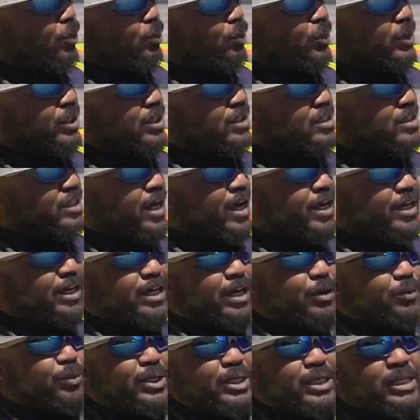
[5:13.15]
We decided
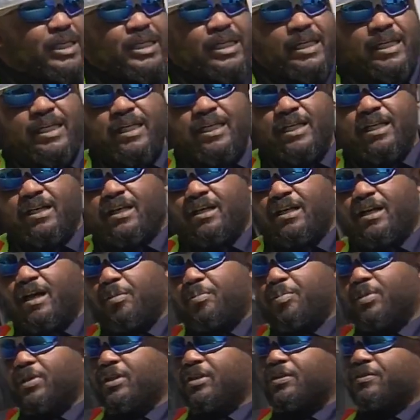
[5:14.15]
that we needed a
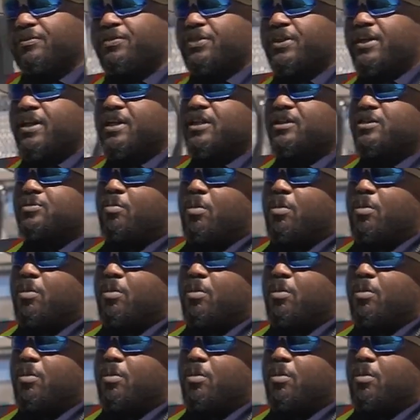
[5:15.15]
couple of things